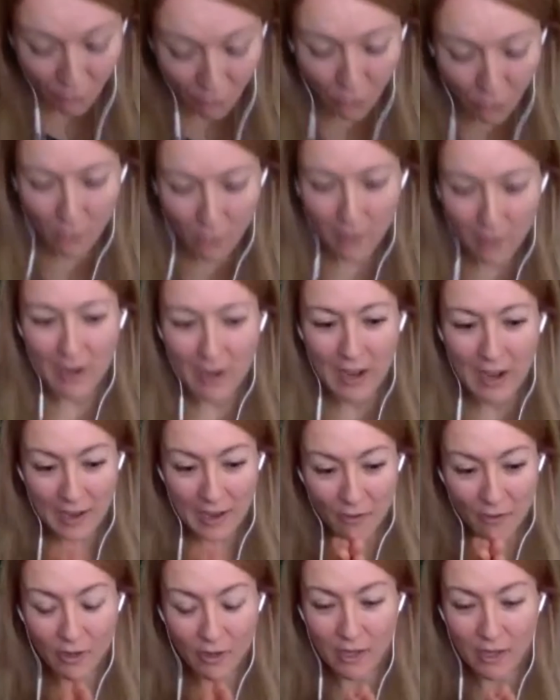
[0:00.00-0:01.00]
for
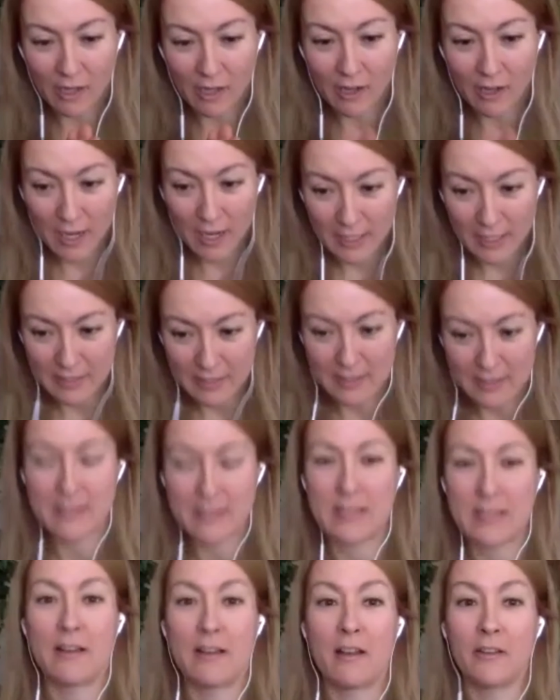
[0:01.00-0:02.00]
our
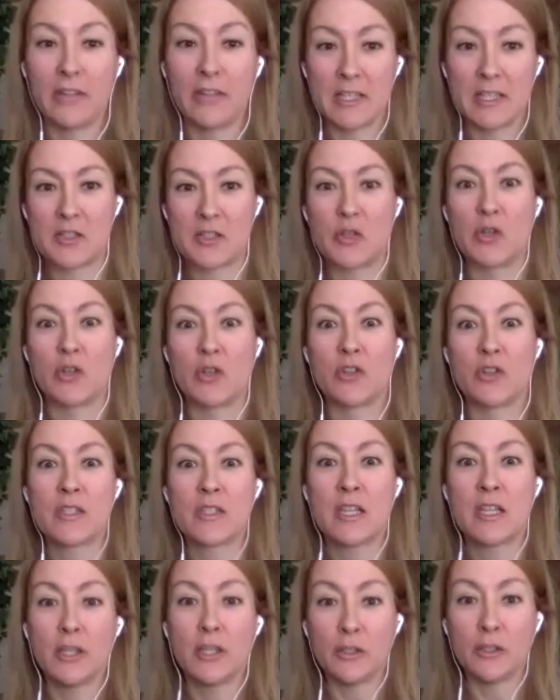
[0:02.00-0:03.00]
audience and our
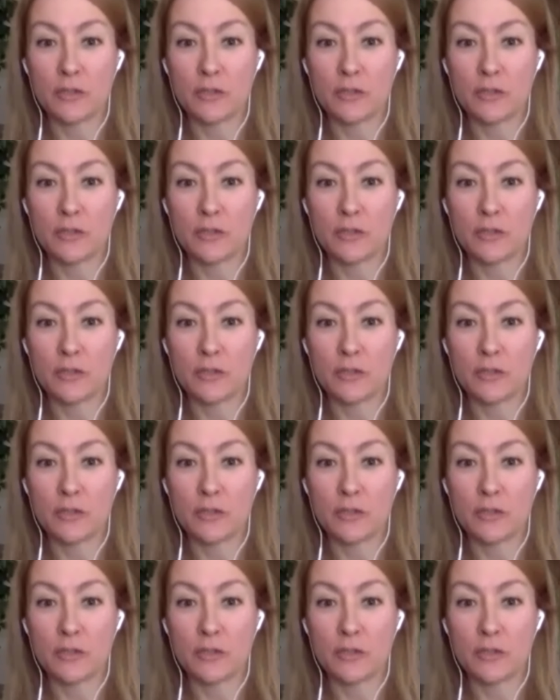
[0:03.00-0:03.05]
listeners,